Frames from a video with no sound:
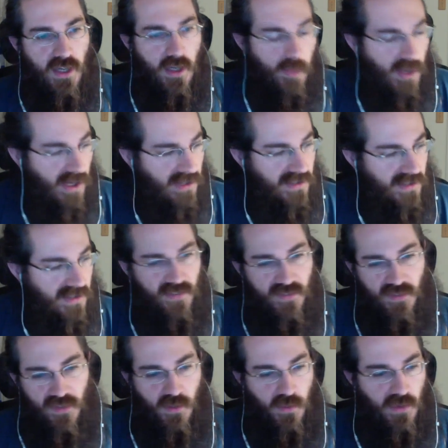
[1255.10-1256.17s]
so we've
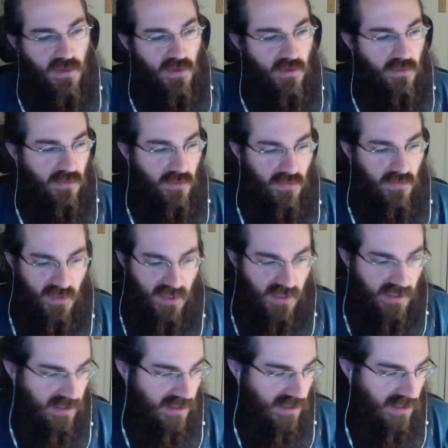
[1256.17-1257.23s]
got a podcast in the
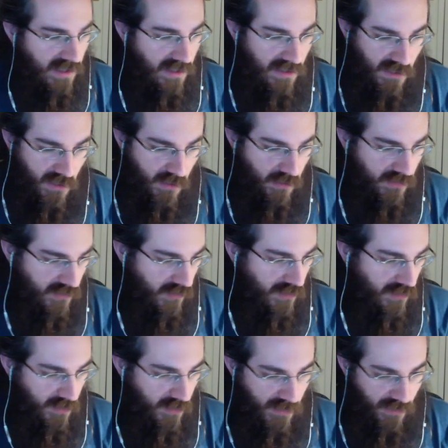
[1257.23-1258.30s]
works. We've got,
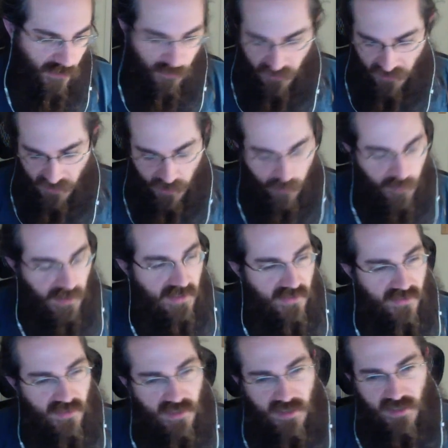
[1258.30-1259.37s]
you know, soon it'll be
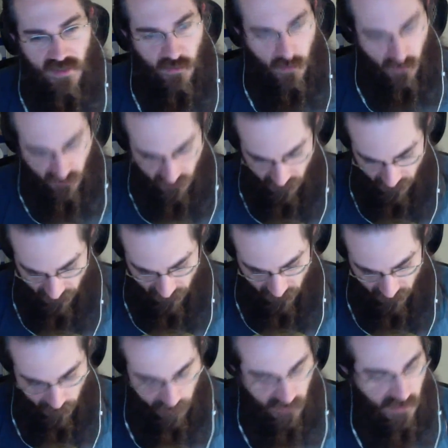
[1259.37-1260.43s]
3 campaign settings
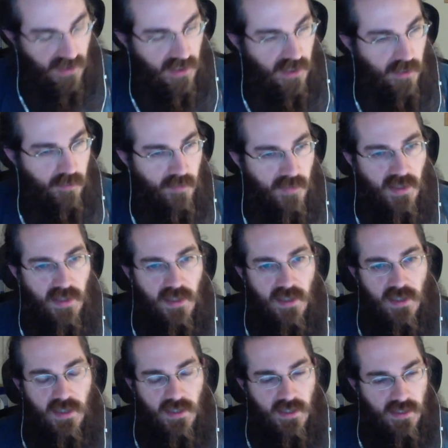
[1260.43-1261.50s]
working at the same
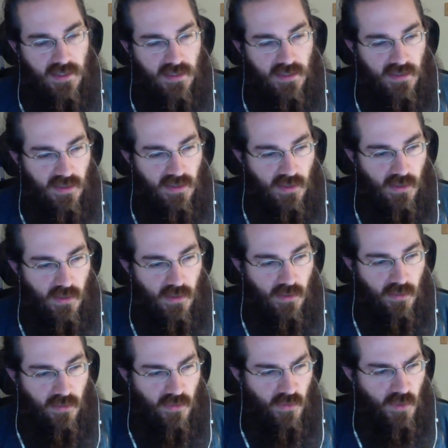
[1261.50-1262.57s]
time. You
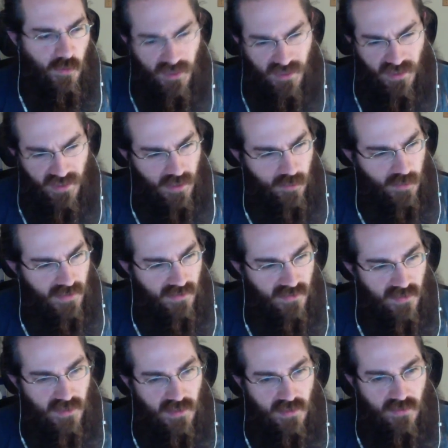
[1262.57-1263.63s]
know, 3 mini campaign
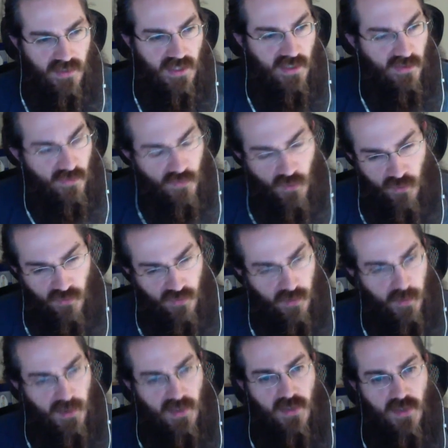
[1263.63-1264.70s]
settings. Each of those, to
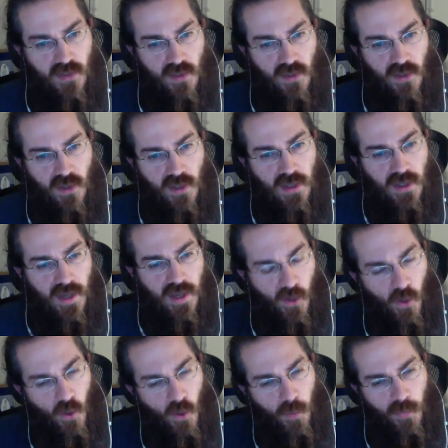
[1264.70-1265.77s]
be clear, I
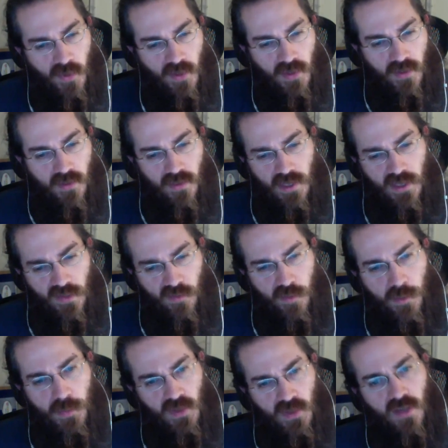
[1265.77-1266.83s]
hope that
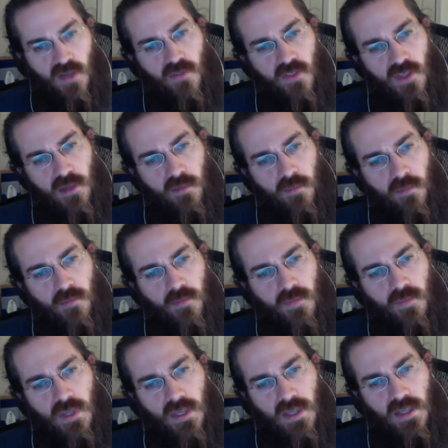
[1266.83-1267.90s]
if people love them
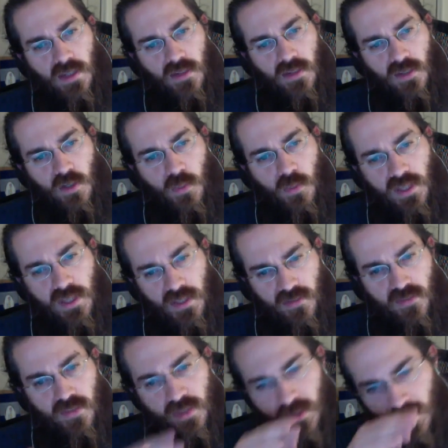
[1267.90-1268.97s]
and, you know, we
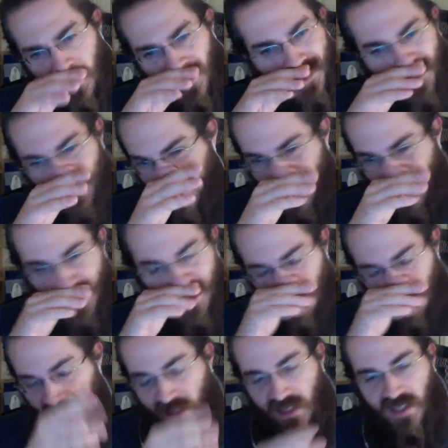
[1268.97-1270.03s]
get sales for like the
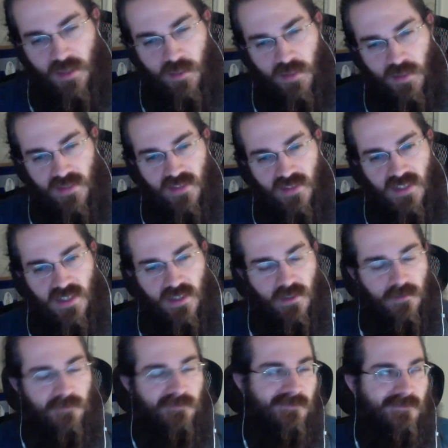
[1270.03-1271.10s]
mini campaign setting, or
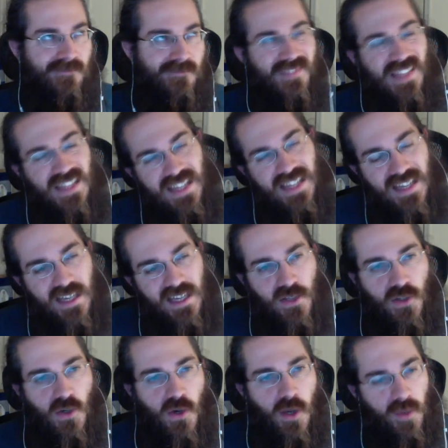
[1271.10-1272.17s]
I don't know,
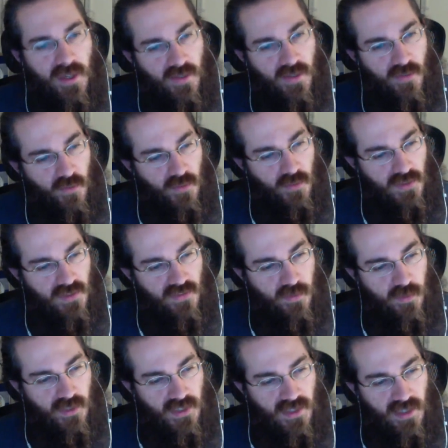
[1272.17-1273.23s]
I might never release the
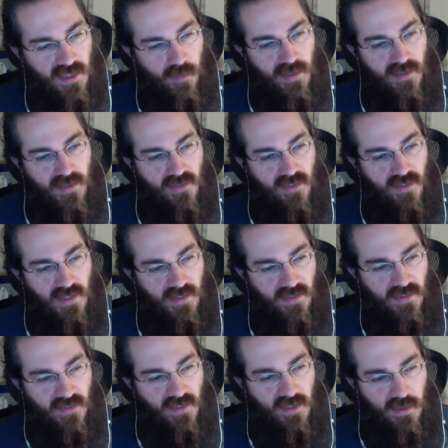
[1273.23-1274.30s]
mini campaign settings
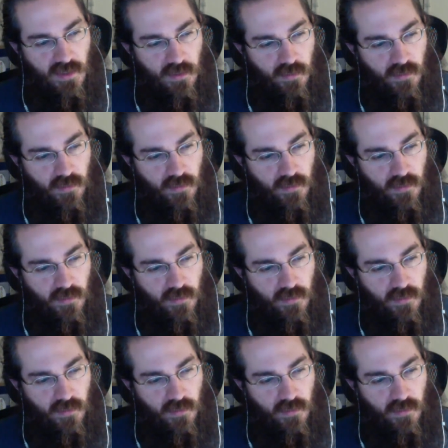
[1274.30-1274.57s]
in